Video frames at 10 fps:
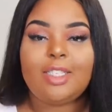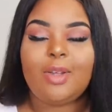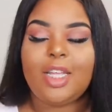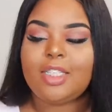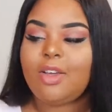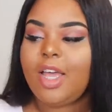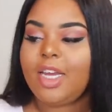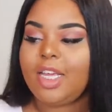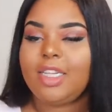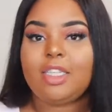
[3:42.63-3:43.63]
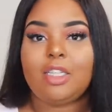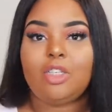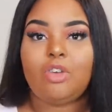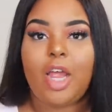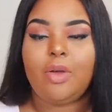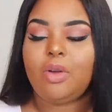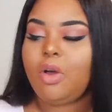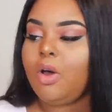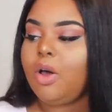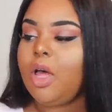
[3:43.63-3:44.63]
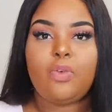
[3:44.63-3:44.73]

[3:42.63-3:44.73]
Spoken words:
So let's go ahead and get into the try-on haul.